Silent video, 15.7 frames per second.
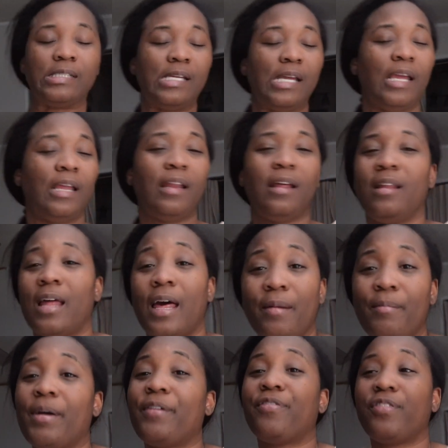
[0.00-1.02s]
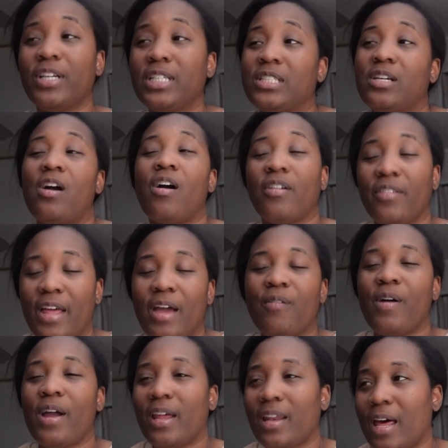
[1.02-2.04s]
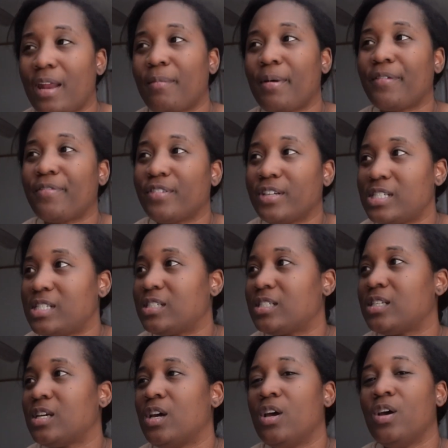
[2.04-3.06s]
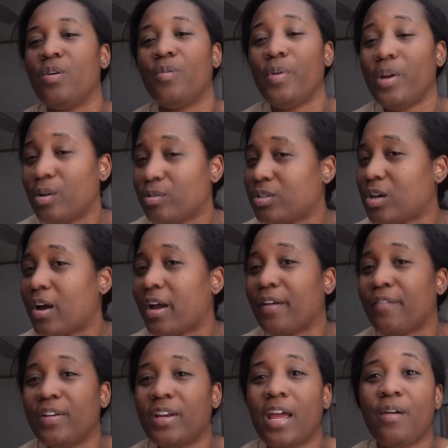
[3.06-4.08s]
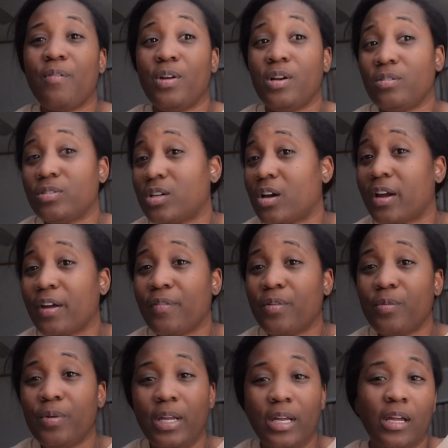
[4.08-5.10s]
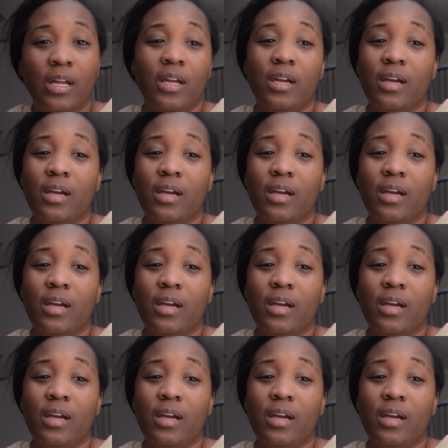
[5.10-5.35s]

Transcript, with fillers: And a lot of my friends are that way. A lot of my friends, we don't talk every day, we don't talk every week.